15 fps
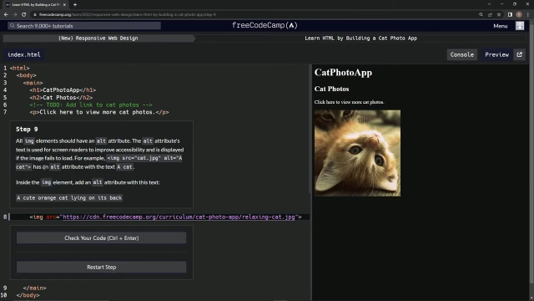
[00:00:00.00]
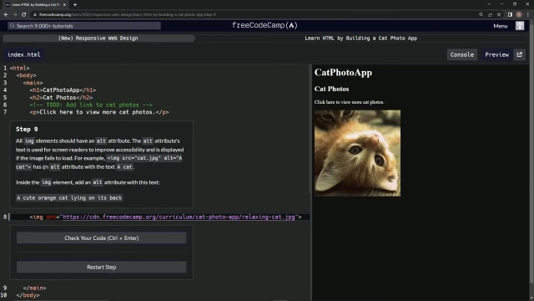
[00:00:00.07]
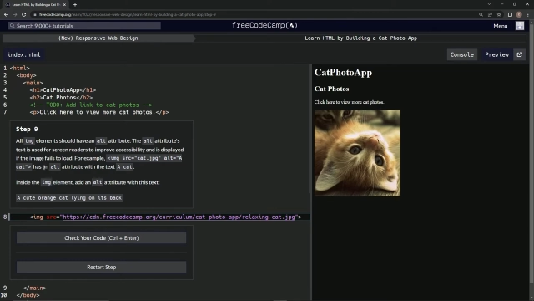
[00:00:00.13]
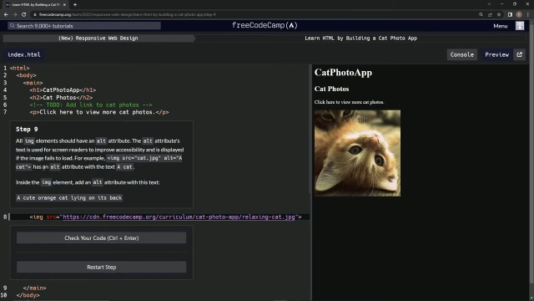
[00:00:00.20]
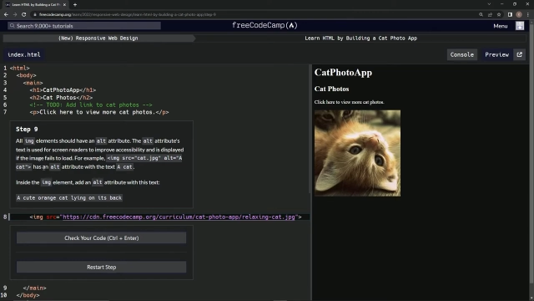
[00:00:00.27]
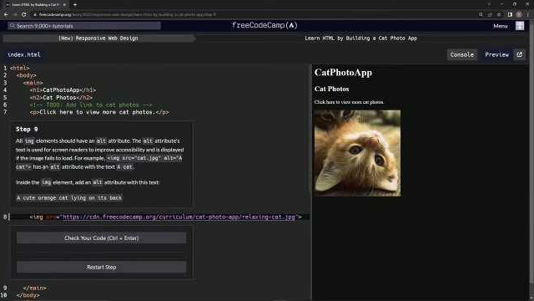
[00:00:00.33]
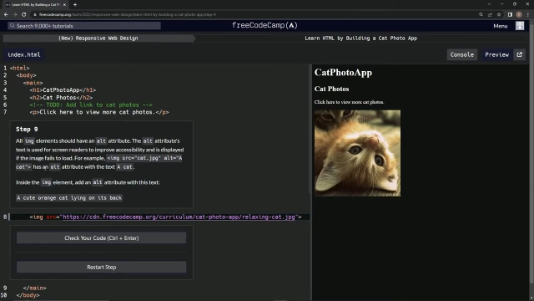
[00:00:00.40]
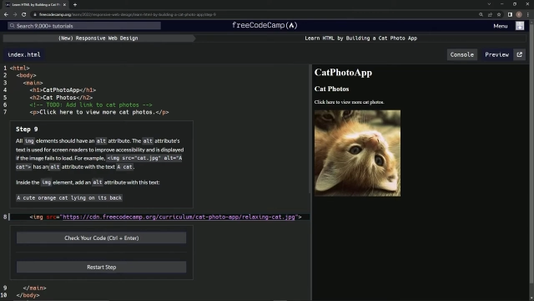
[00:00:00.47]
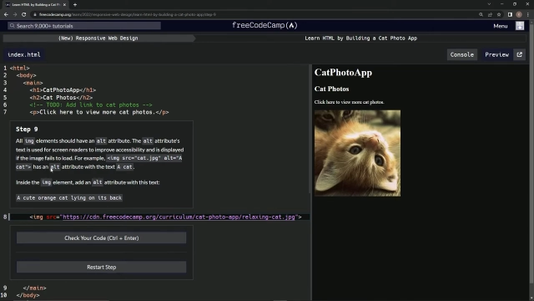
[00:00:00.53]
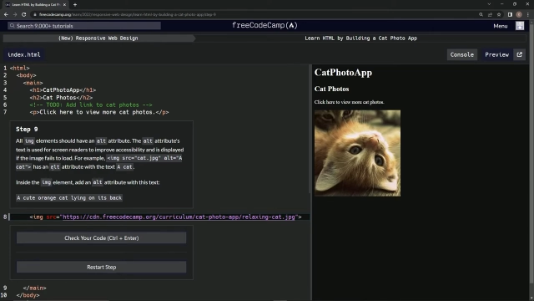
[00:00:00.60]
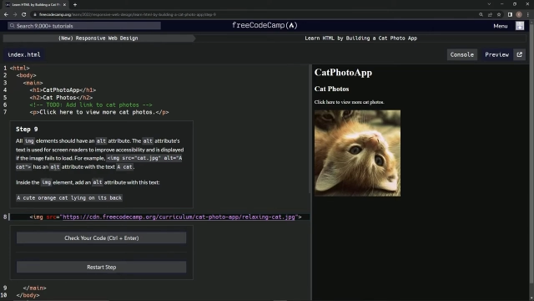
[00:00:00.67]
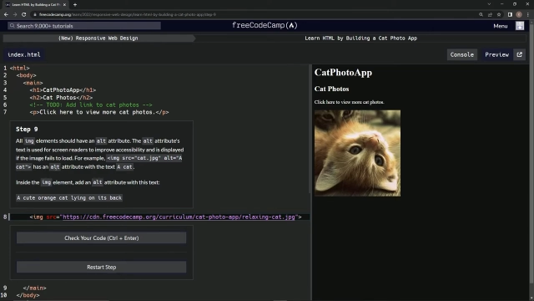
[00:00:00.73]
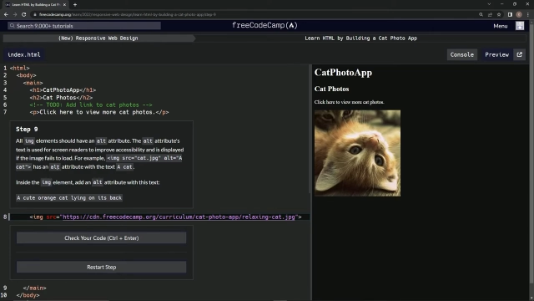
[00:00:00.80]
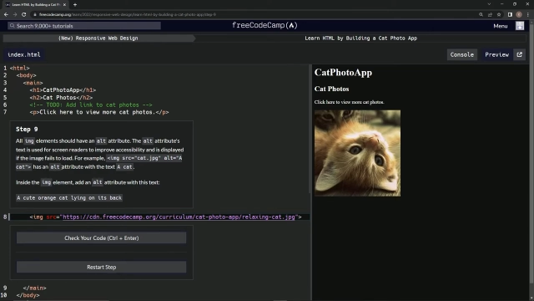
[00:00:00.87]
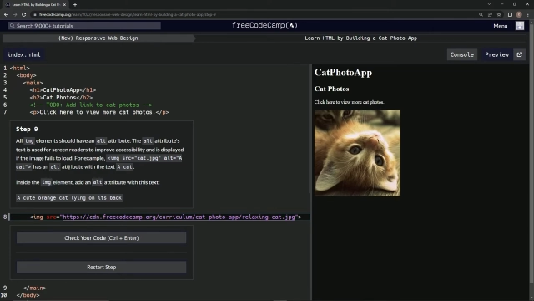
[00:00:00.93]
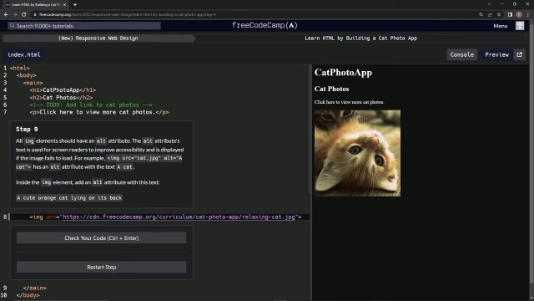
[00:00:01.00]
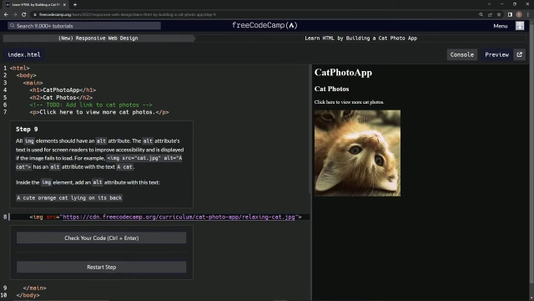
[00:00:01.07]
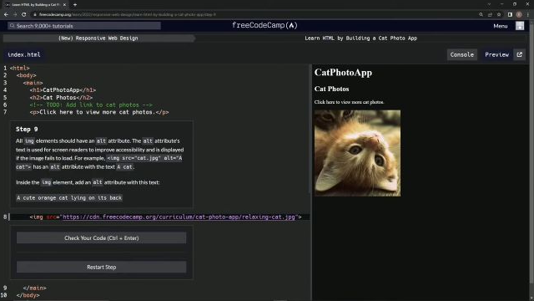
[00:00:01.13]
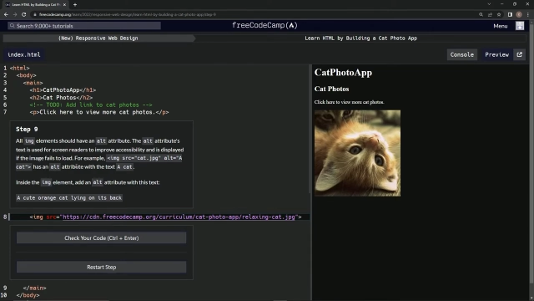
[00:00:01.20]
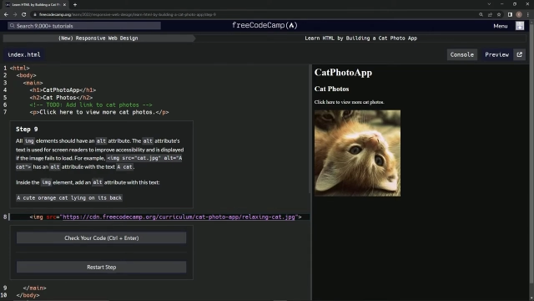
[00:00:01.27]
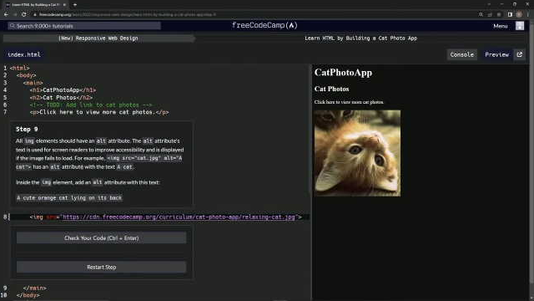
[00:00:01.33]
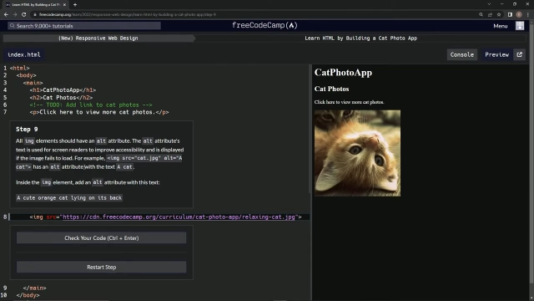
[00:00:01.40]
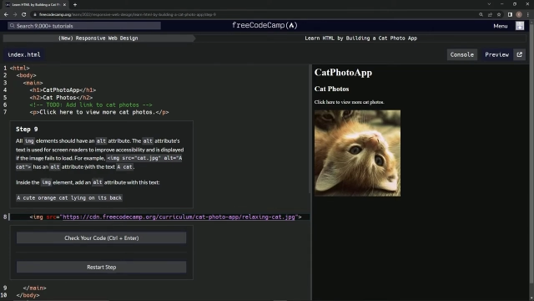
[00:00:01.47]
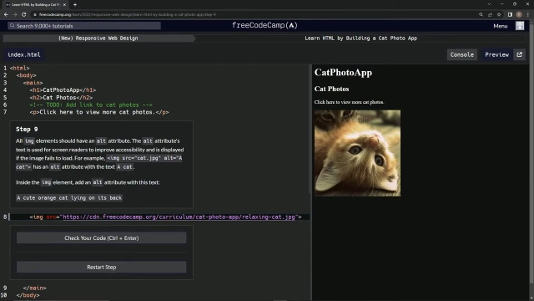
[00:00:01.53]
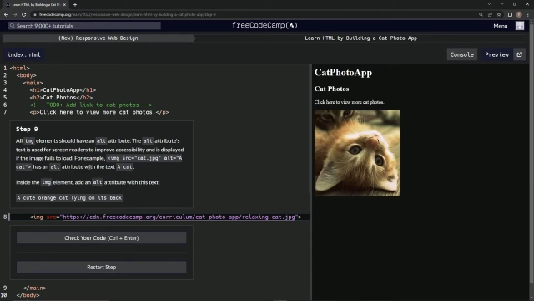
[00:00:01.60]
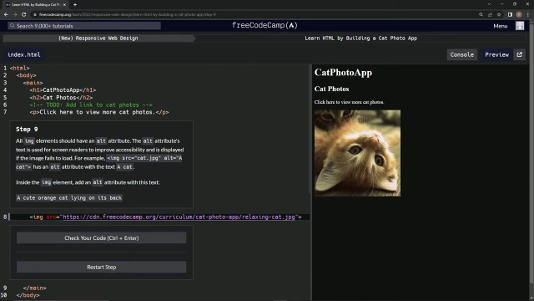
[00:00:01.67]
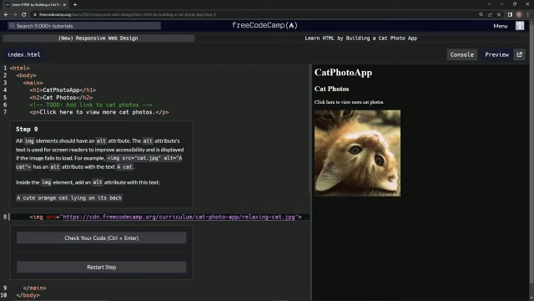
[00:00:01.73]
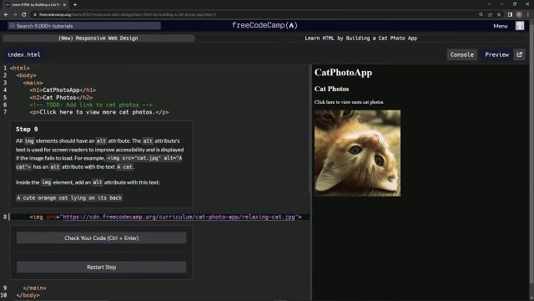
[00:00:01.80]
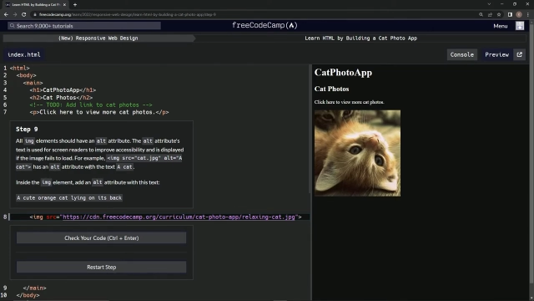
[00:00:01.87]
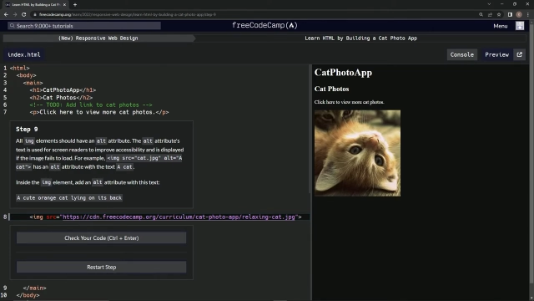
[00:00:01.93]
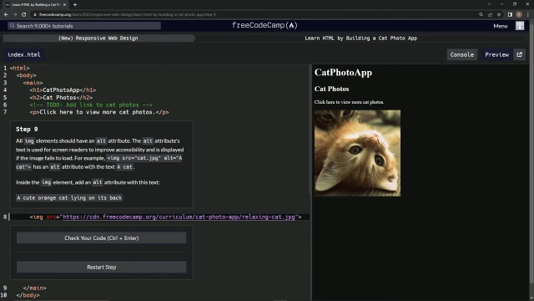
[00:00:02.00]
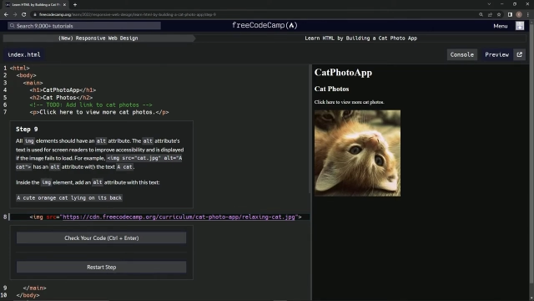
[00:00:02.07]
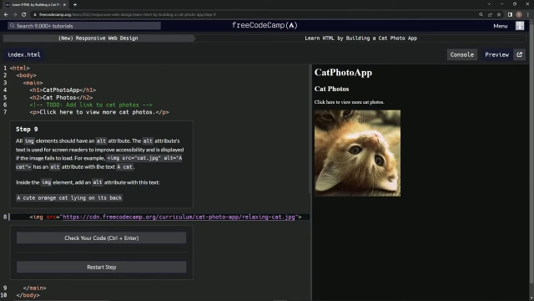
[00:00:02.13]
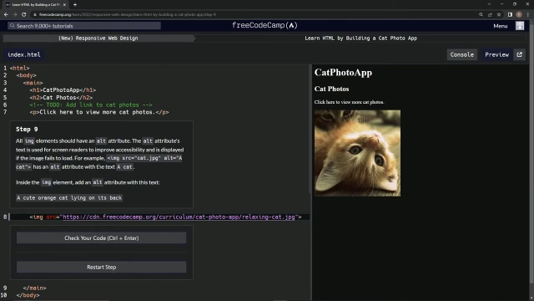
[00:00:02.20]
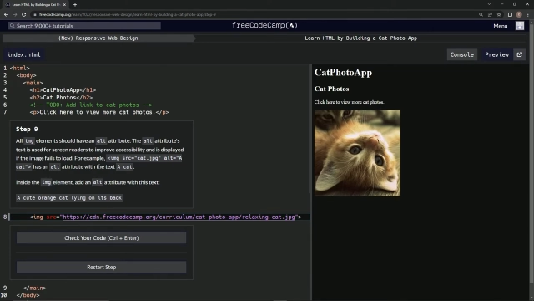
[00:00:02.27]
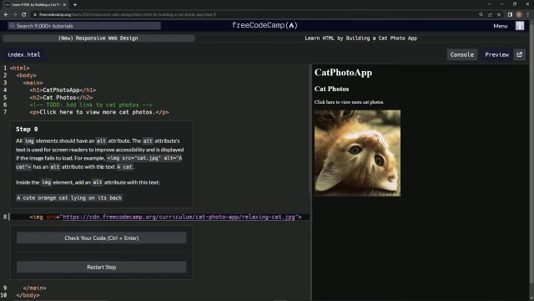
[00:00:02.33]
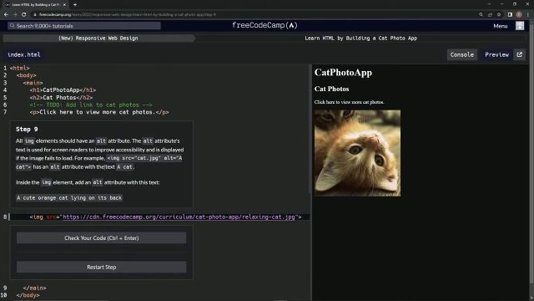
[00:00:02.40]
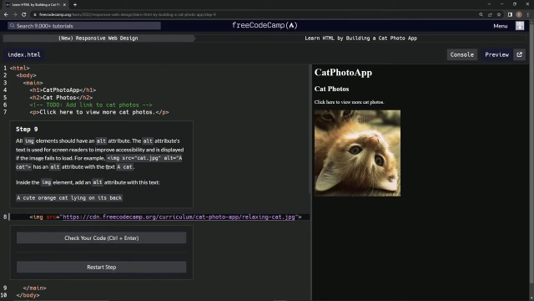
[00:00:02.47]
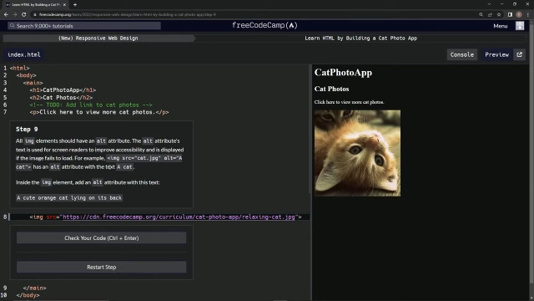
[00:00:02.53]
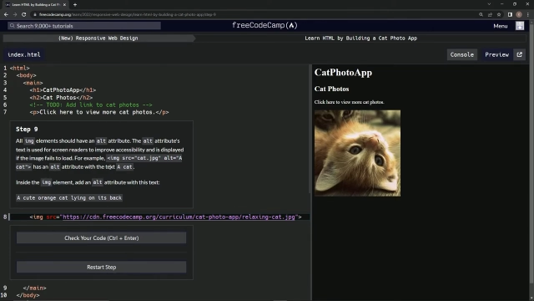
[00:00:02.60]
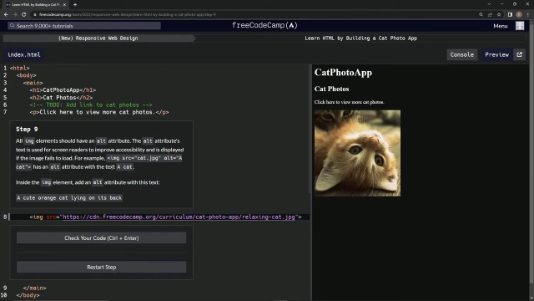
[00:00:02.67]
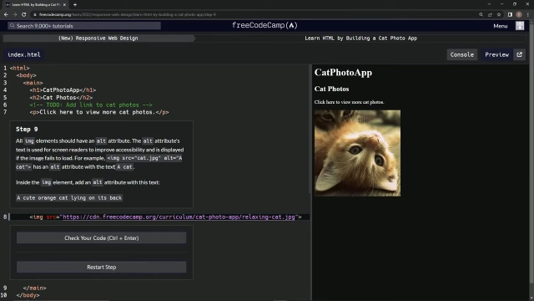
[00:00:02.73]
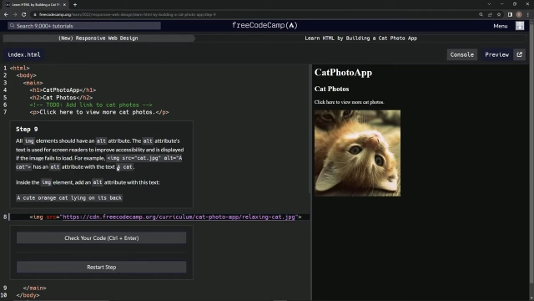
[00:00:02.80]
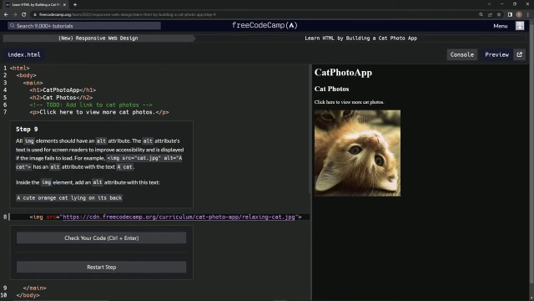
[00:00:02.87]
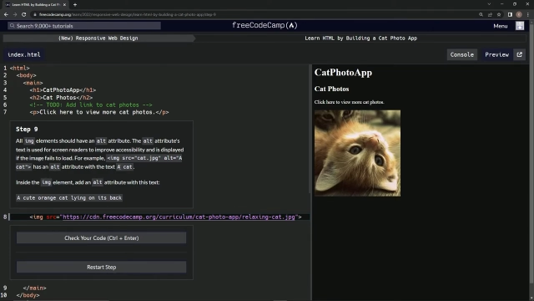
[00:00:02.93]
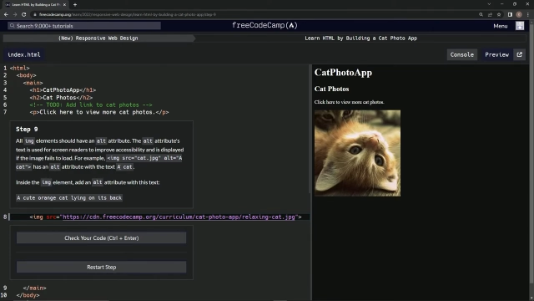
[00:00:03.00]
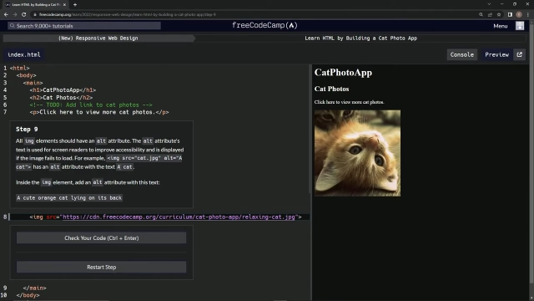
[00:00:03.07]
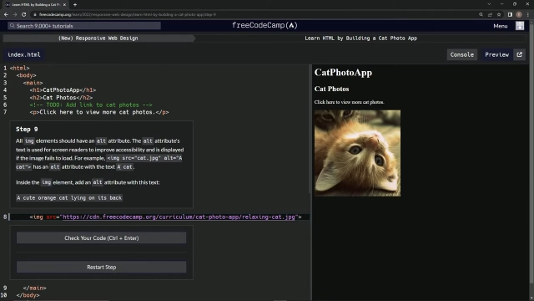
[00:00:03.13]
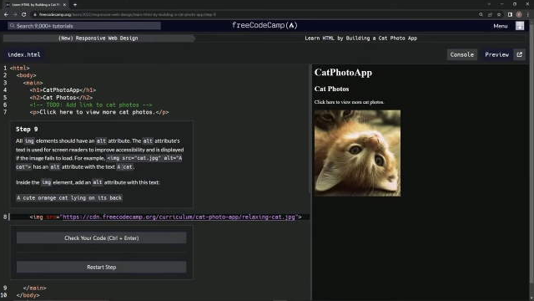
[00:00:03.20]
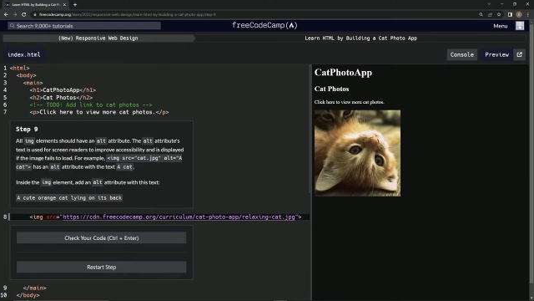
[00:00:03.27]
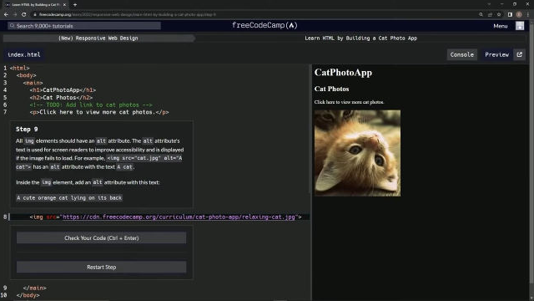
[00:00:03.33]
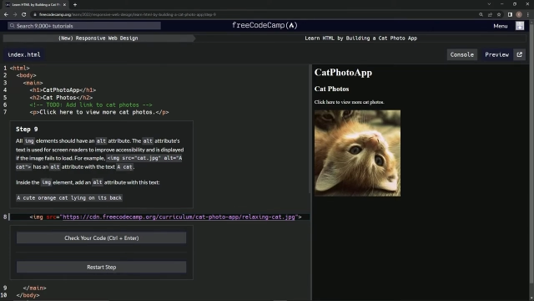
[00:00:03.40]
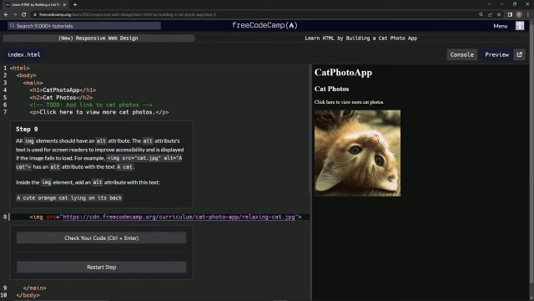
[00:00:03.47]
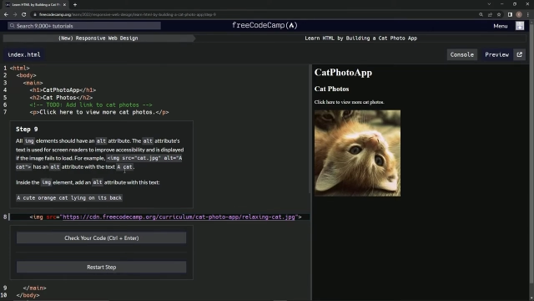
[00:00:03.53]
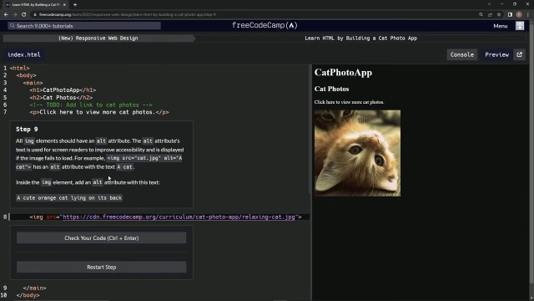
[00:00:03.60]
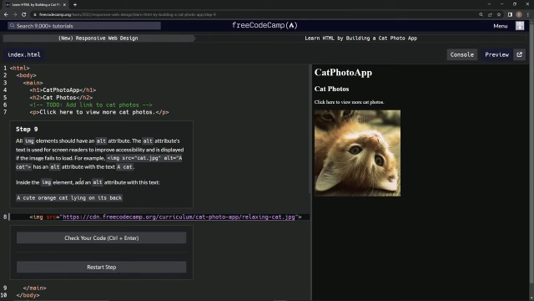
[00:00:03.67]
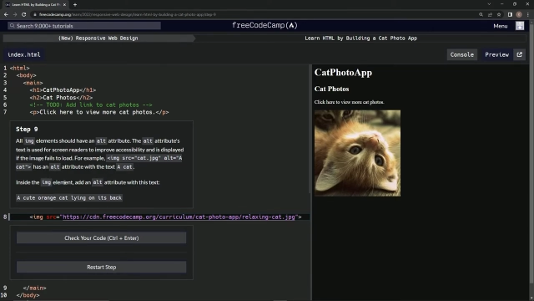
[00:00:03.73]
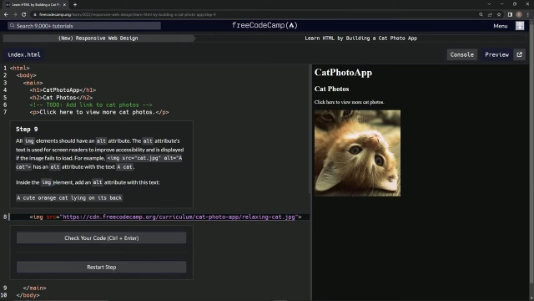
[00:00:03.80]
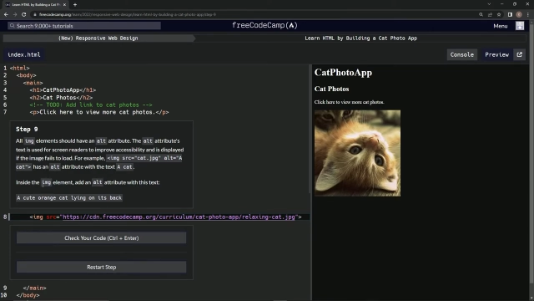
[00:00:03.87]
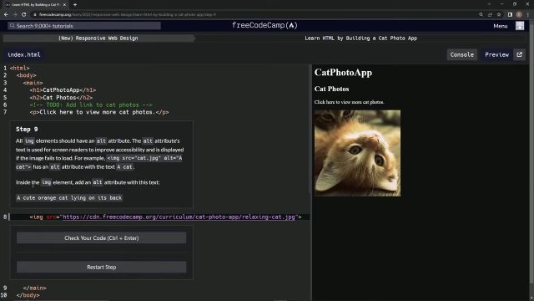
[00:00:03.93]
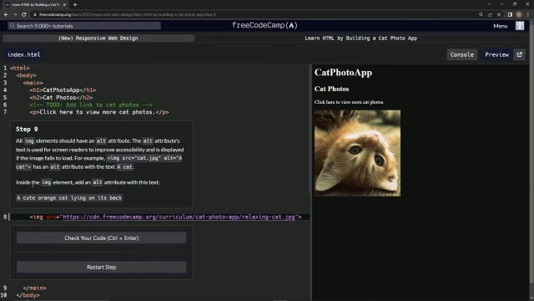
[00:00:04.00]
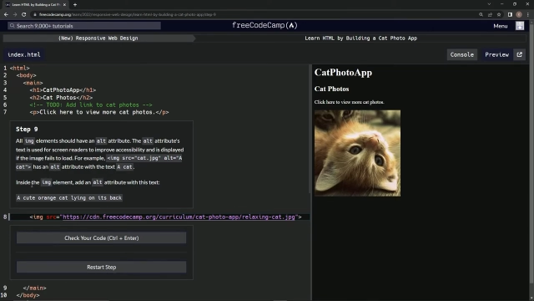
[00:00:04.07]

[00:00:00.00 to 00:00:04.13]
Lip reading: No face is visible, so there are no lips to read.